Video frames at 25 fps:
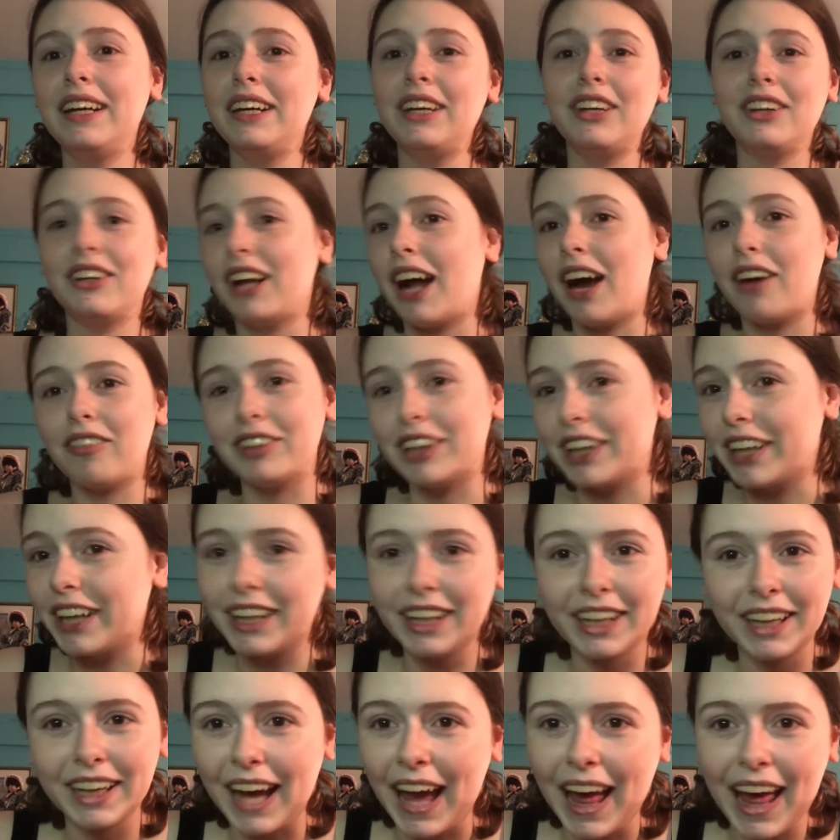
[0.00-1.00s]
you're not really
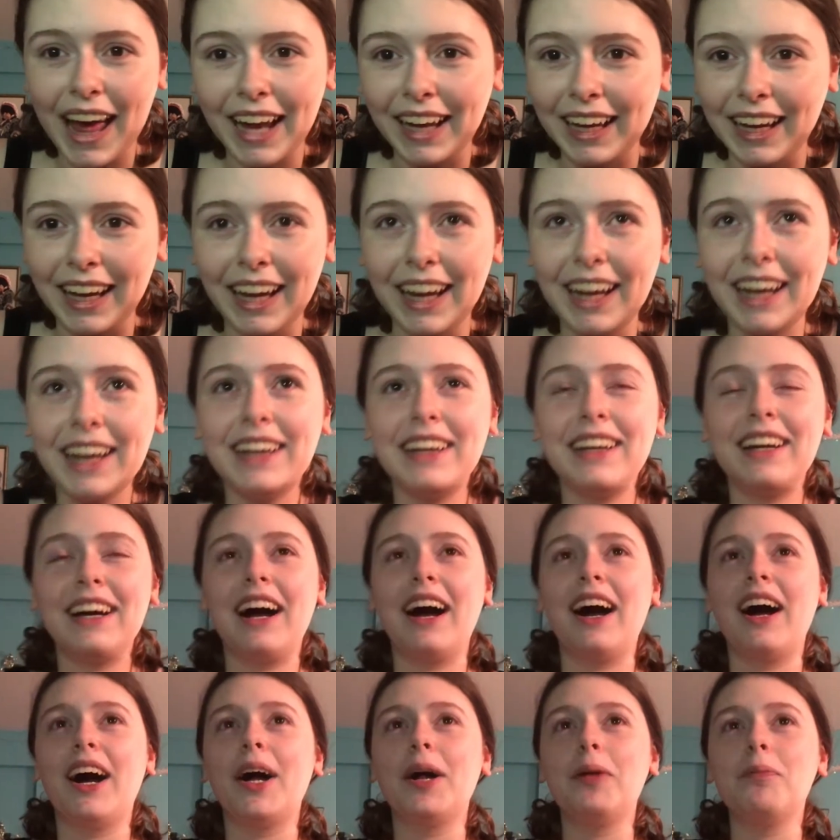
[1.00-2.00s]
gonna get any.
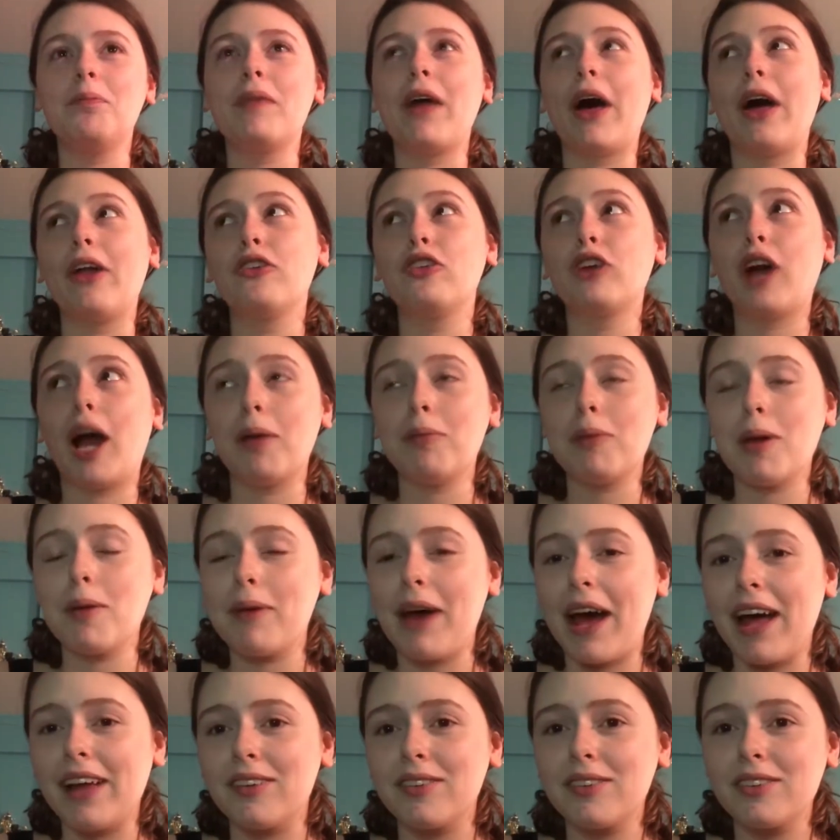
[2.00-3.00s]
I'll try my
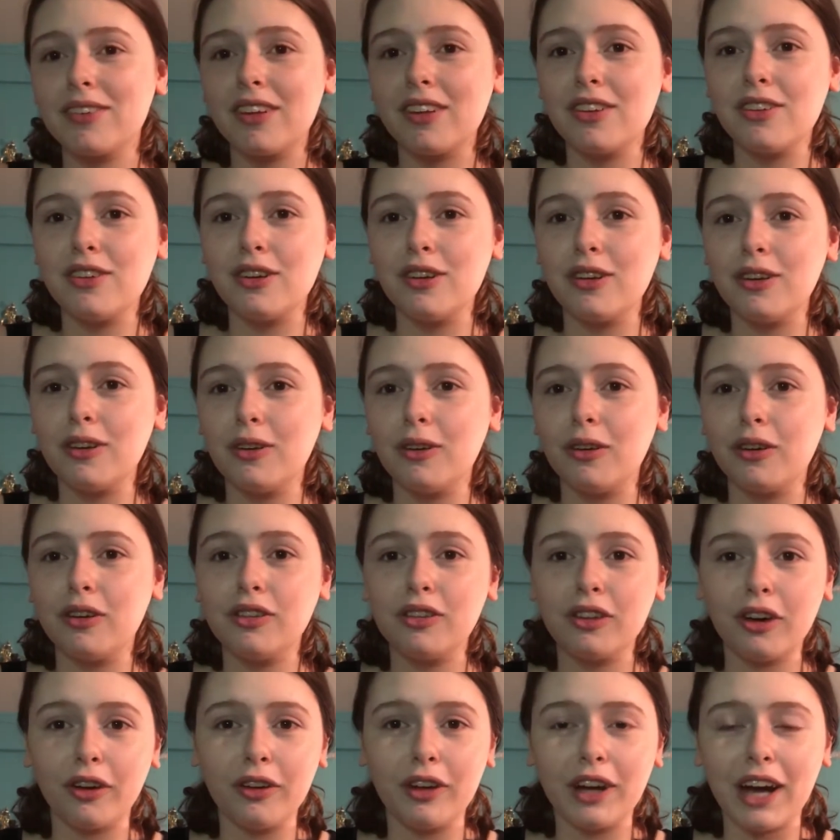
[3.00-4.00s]
best to
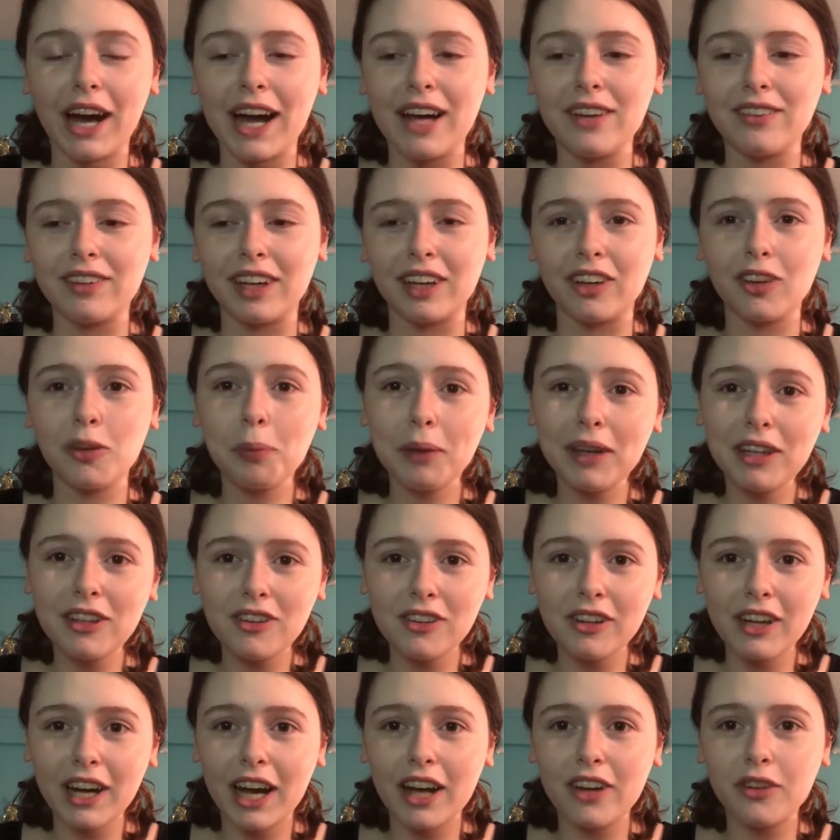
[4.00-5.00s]
show you guys and explain
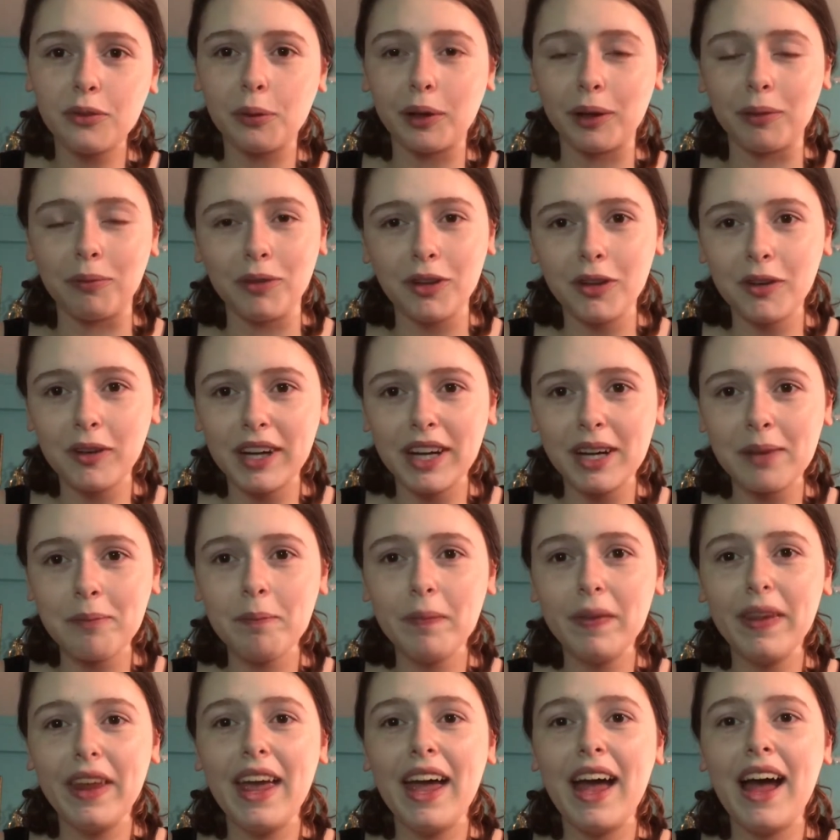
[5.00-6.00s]
to you guys what I'm
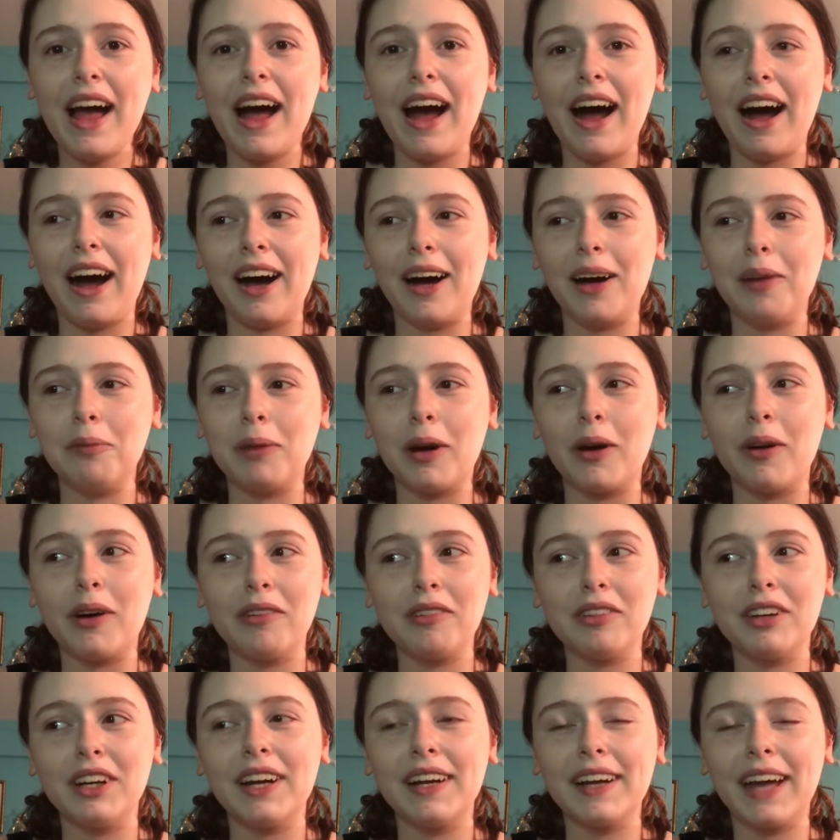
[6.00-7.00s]
doing.
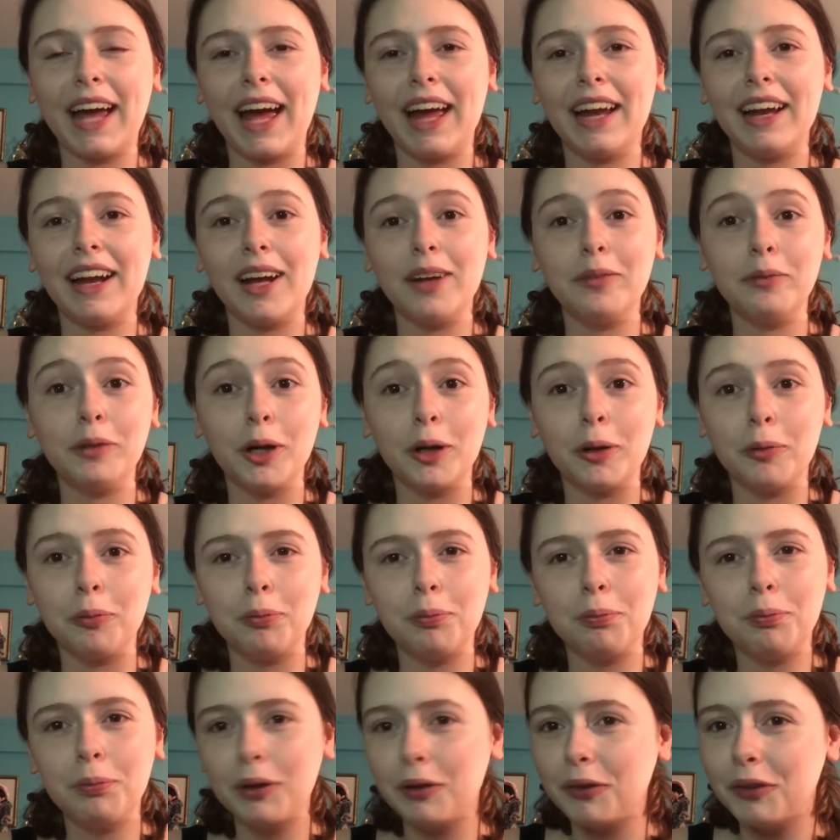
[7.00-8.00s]
However, again, I'm no
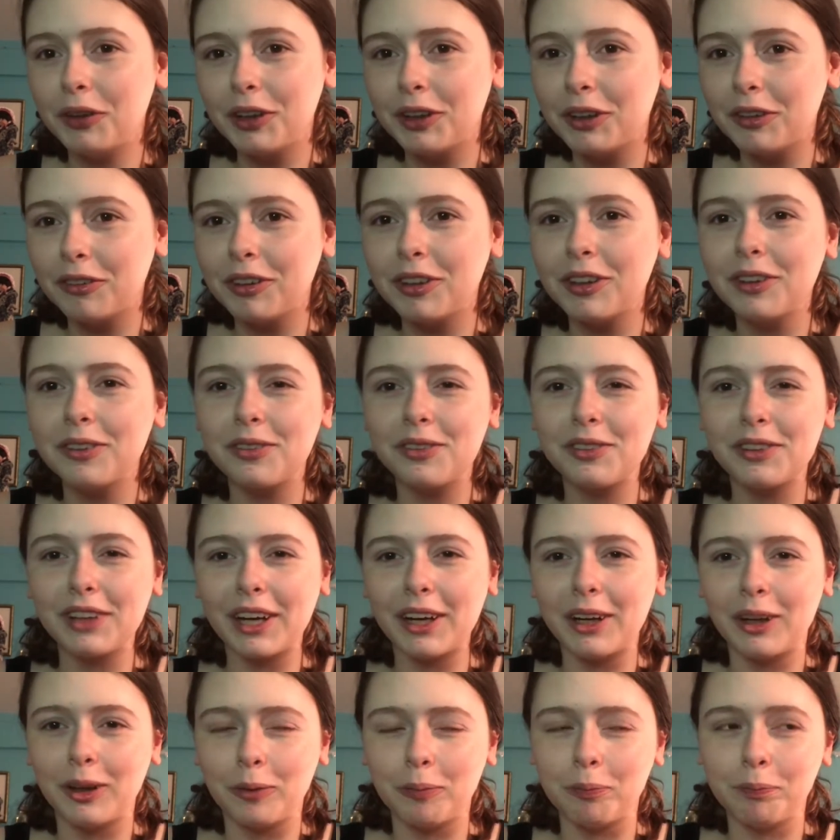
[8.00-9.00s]
beauty guru,
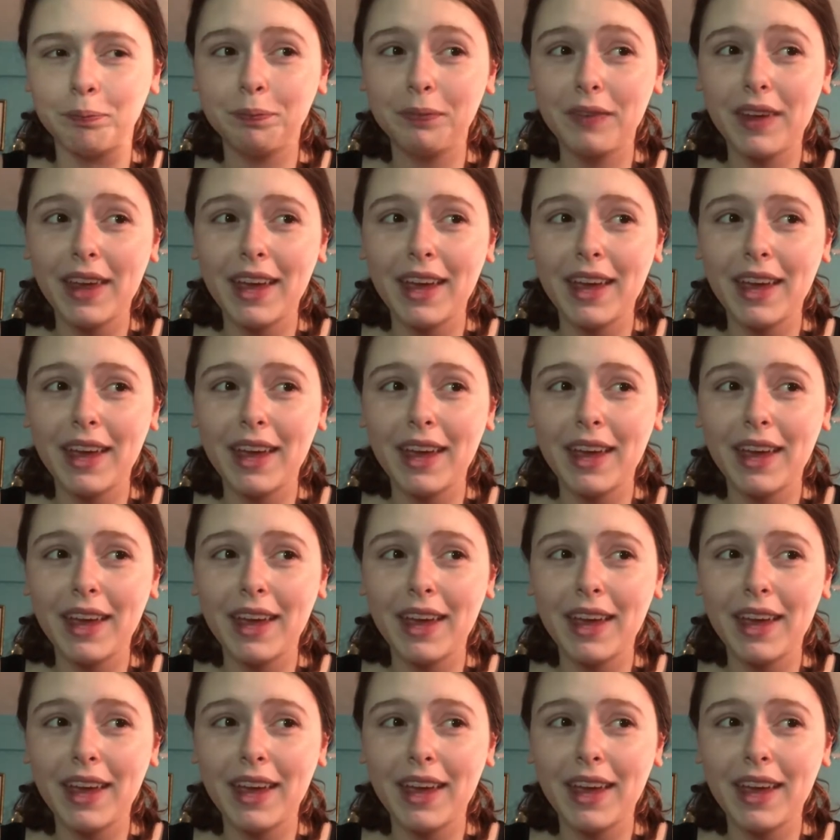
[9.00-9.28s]
so